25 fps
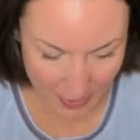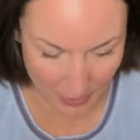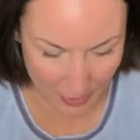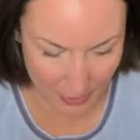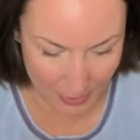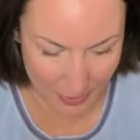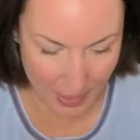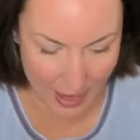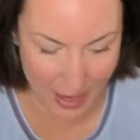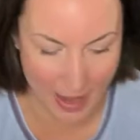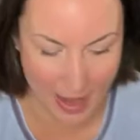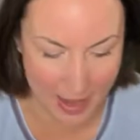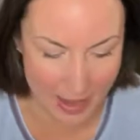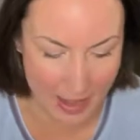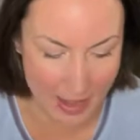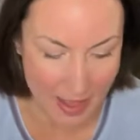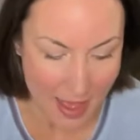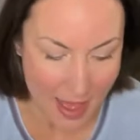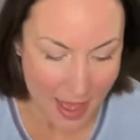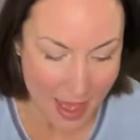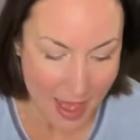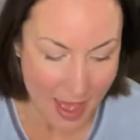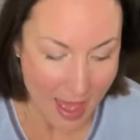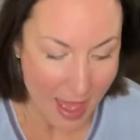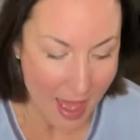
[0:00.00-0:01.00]
okay?
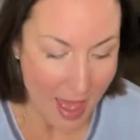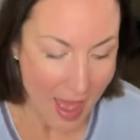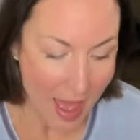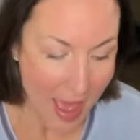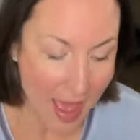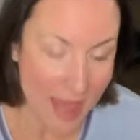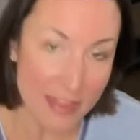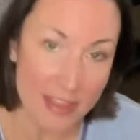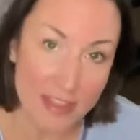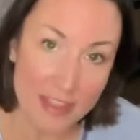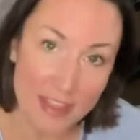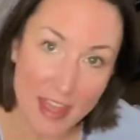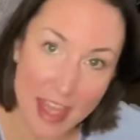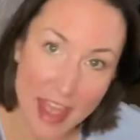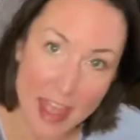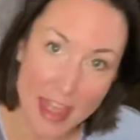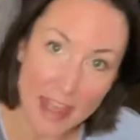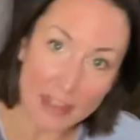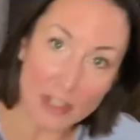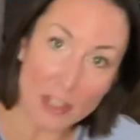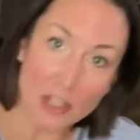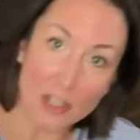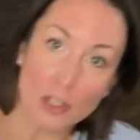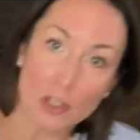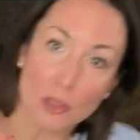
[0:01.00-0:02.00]
And
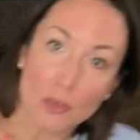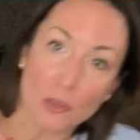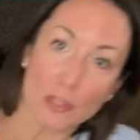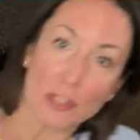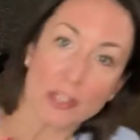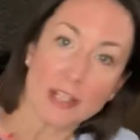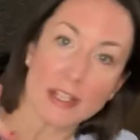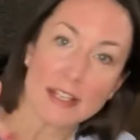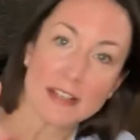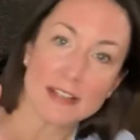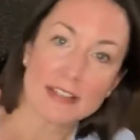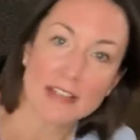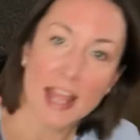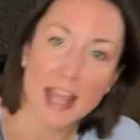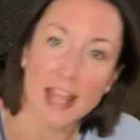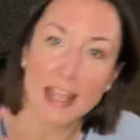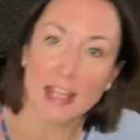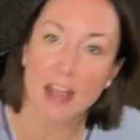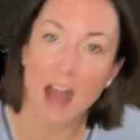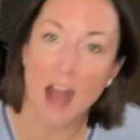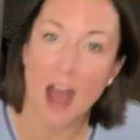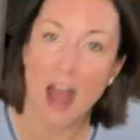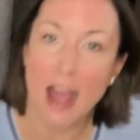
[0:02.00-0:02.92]
then you're gonna take